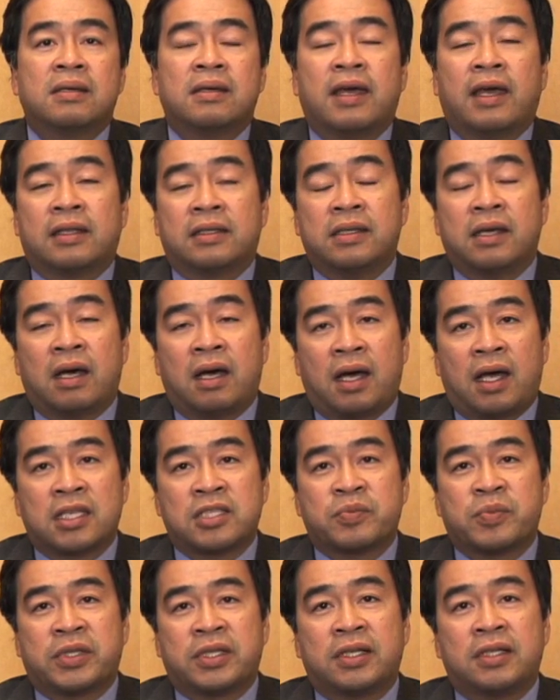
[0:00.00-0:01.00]
at the
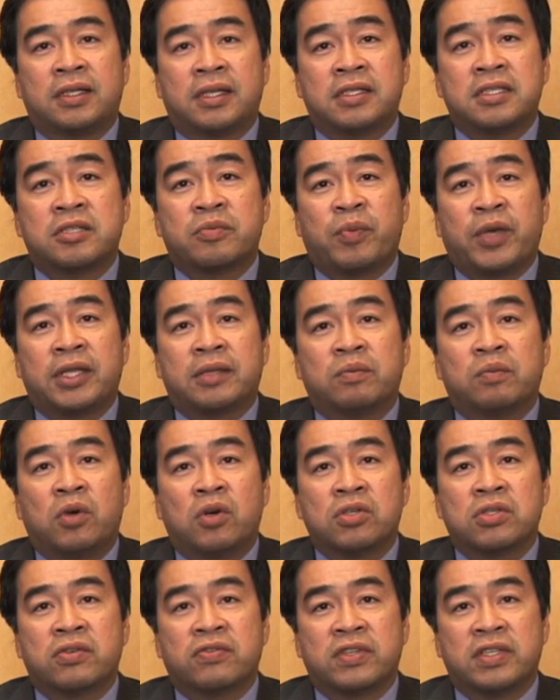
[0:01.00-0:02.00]
hospital and spent
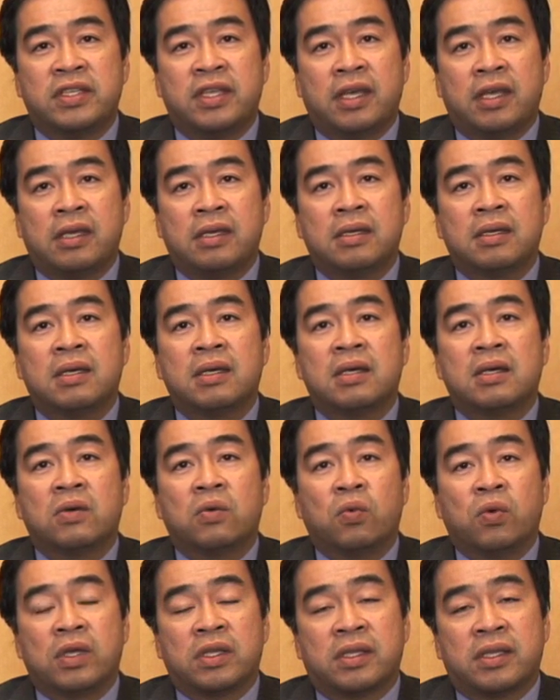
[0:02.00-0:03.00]
most of the day
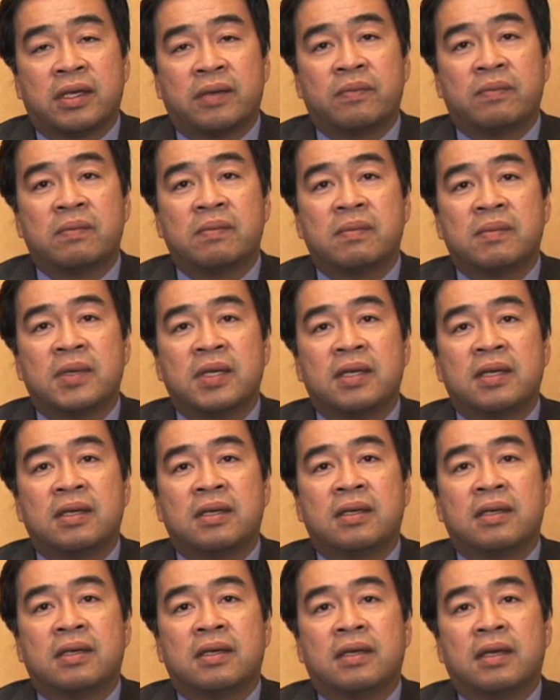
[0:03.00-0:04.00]
with them
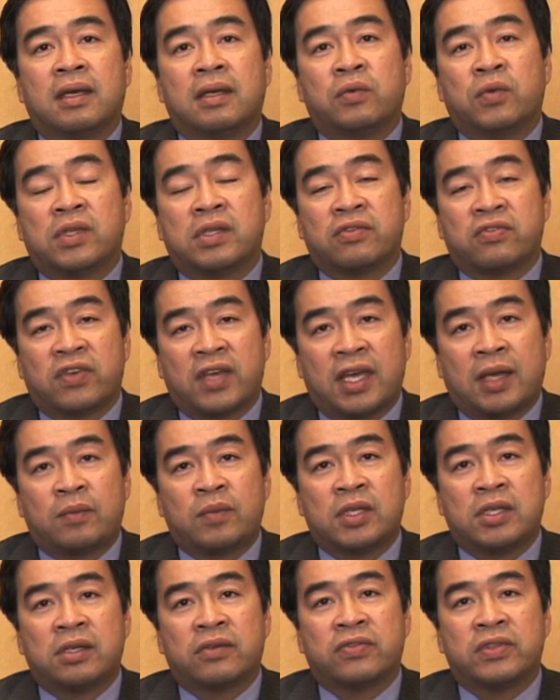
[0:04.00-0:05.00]
and with the
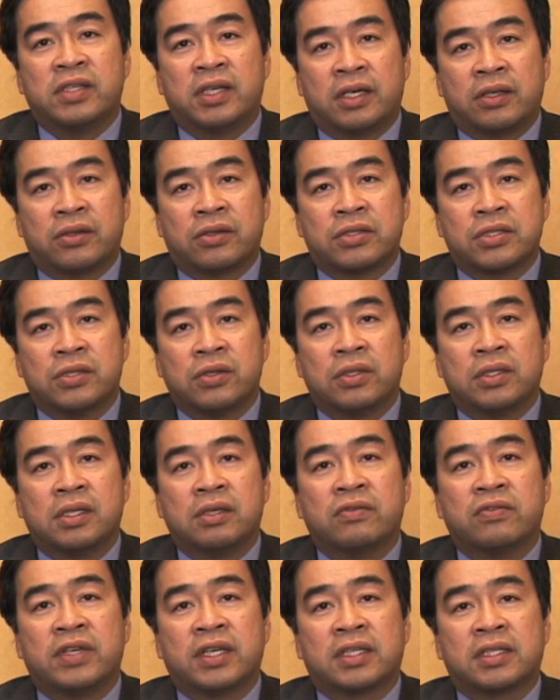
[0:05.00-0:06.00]
family of the other
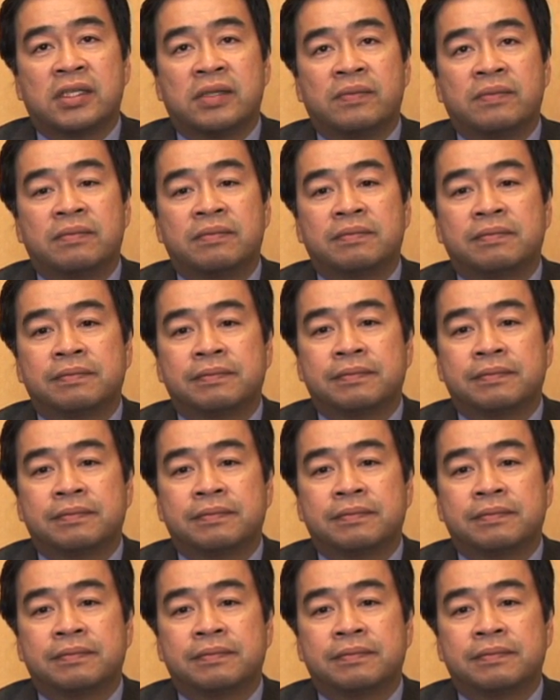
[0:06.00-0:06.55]
shooting victim.